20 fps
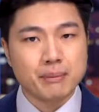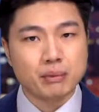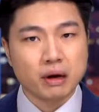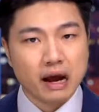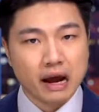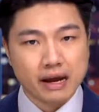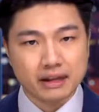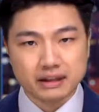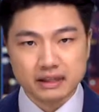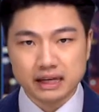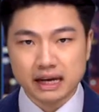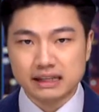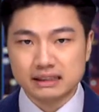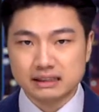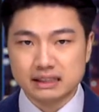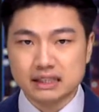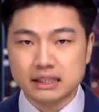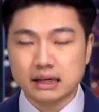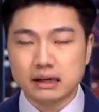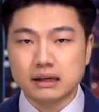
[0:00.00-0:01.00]
behind the
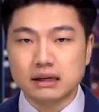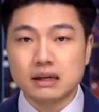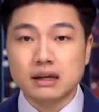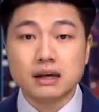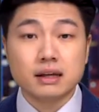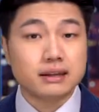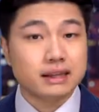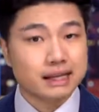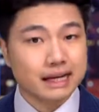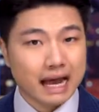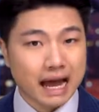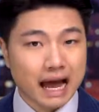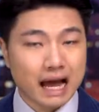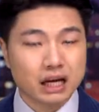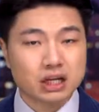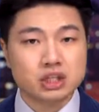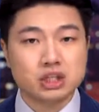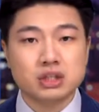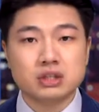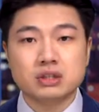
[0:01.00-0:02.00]
idea that
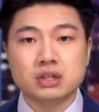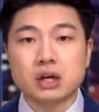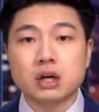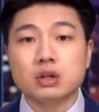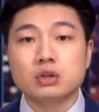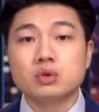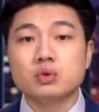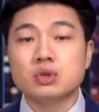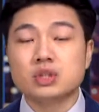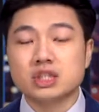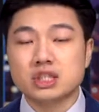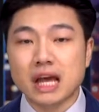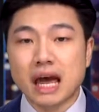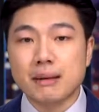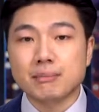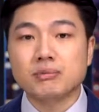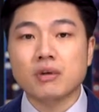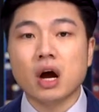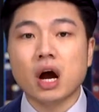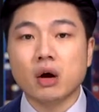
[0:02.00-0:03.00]
actions to
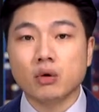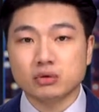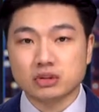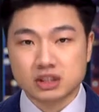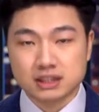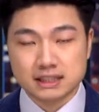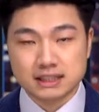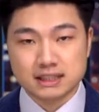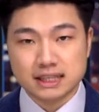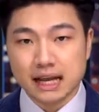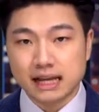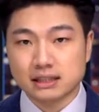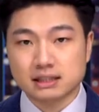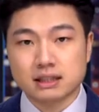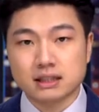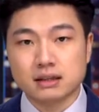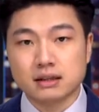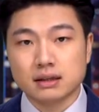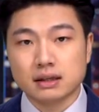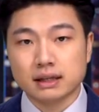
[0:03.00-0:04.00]
stamp out
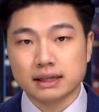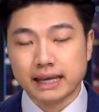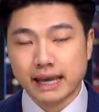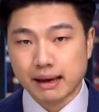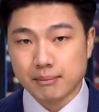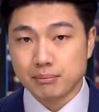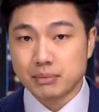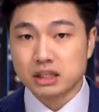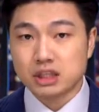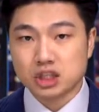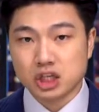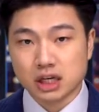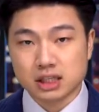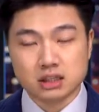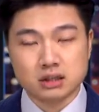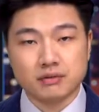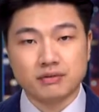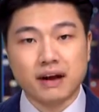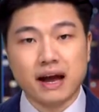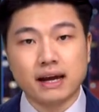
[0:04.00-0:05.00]
dissent can be
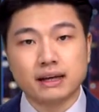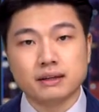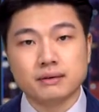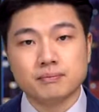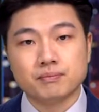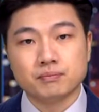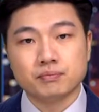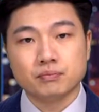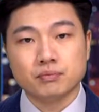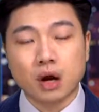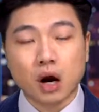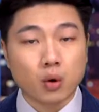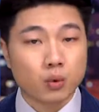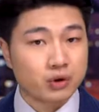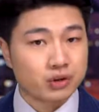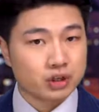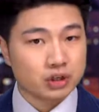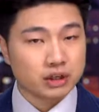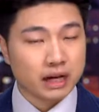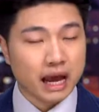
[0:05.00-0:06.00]
justified. Are we
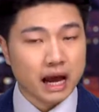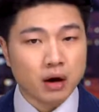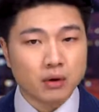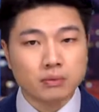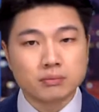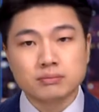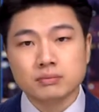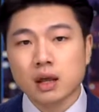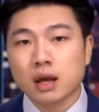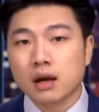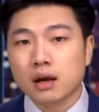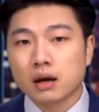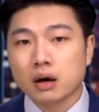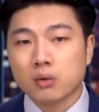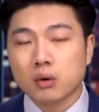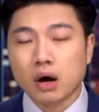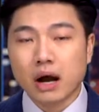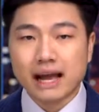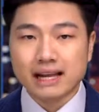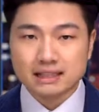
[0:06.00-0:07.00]
there now?
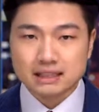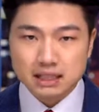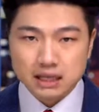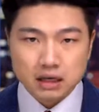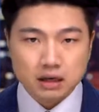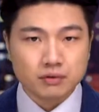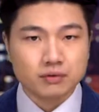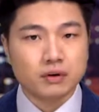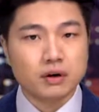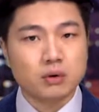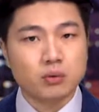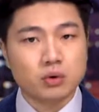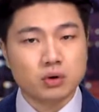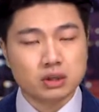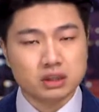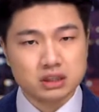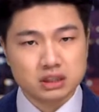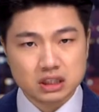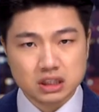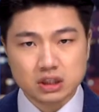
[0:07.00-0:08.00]
Well, Antifa will
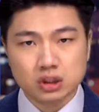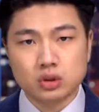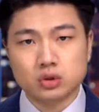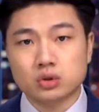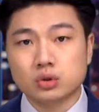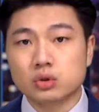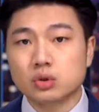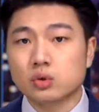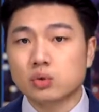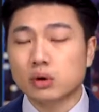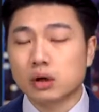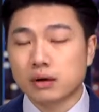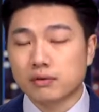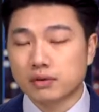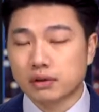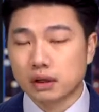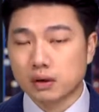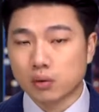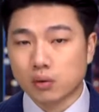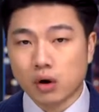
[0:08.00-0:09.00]
continue to do
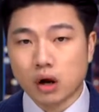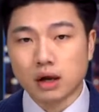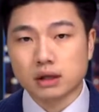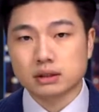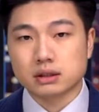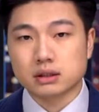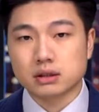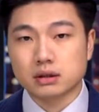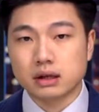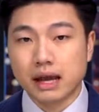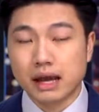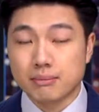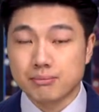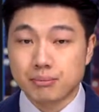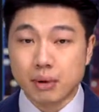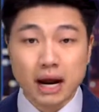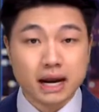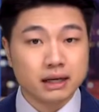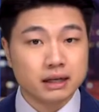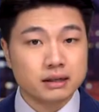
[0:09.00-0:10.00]
whatever they want, and
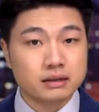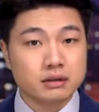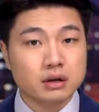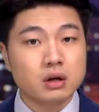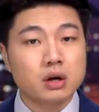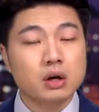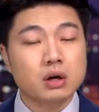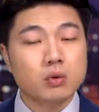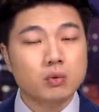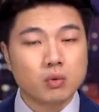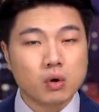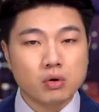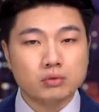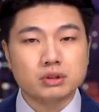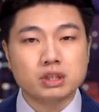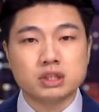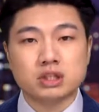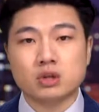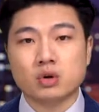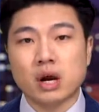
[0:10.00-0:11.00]
Biden won't
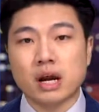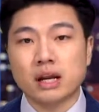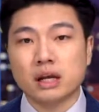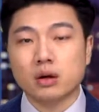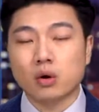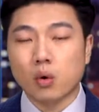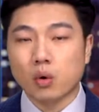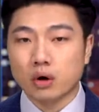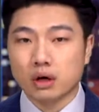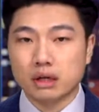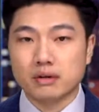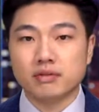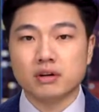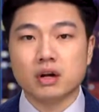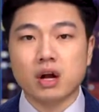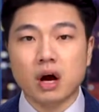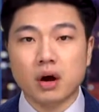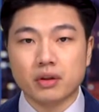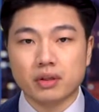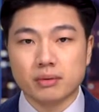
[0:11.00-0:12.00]
discredit or even
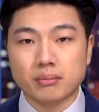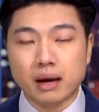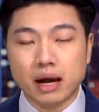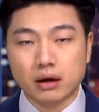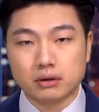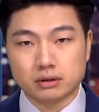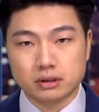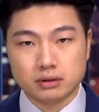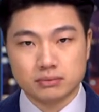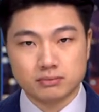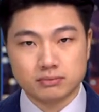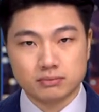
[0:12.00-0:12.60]
call them out.